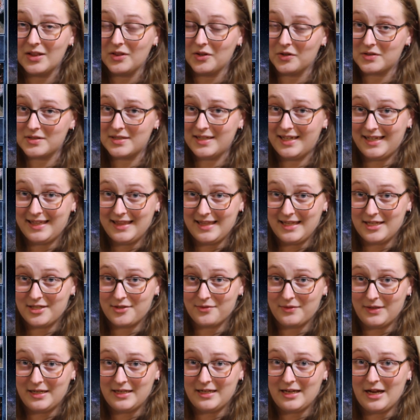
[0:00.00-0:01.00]
looks like
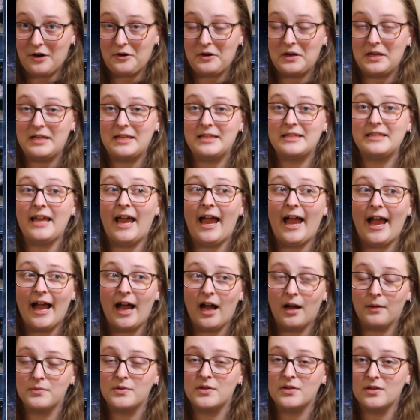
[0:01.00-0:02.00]
this right now, and it's
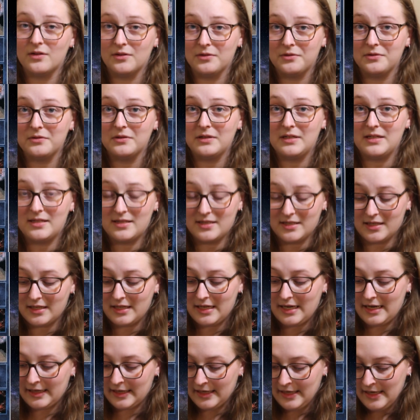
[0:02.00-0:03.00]
absolutely
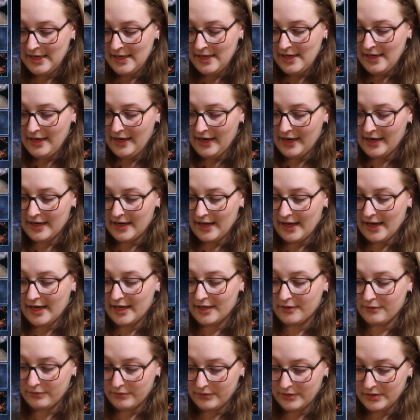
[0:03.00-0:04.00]
stunning. And
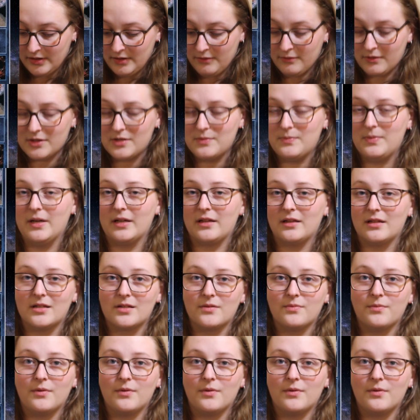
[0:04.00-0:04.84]
I really want to pick this